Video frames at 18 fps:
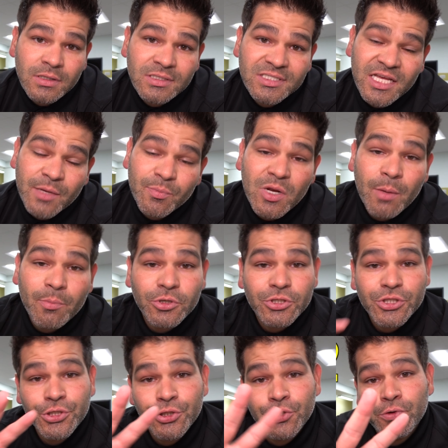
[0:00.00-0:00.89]
Tip number
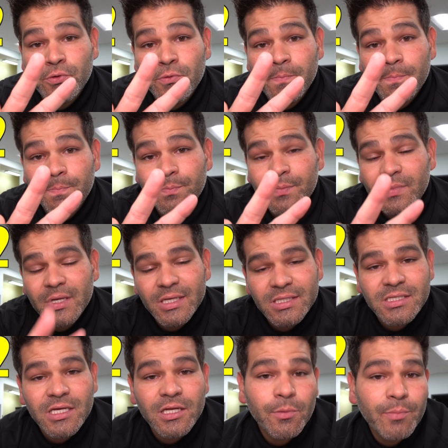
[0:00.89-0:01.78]
2
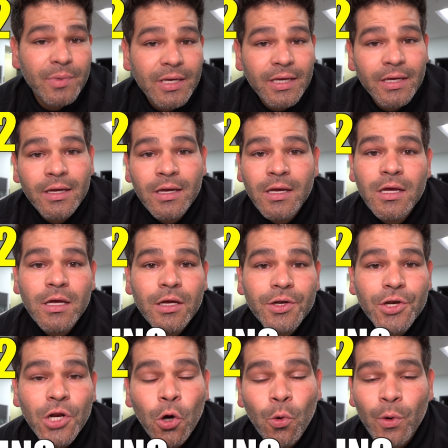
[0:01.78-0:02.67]
is gonna be
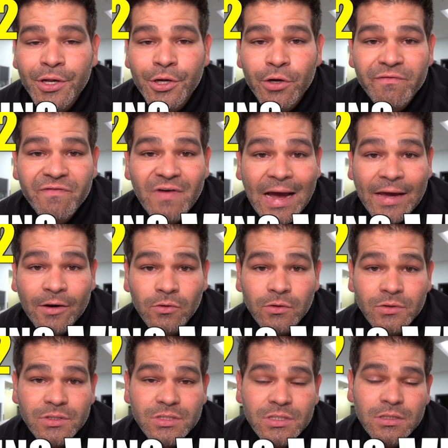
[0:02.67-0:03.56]
knowing your
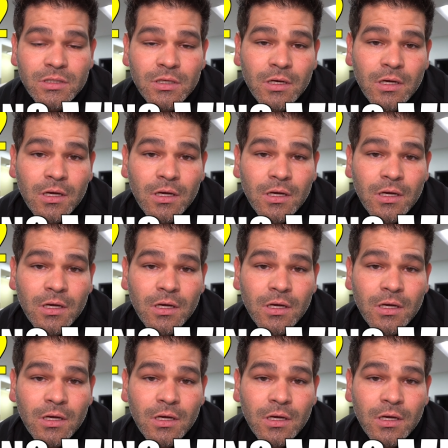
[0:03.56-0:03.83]
vitals.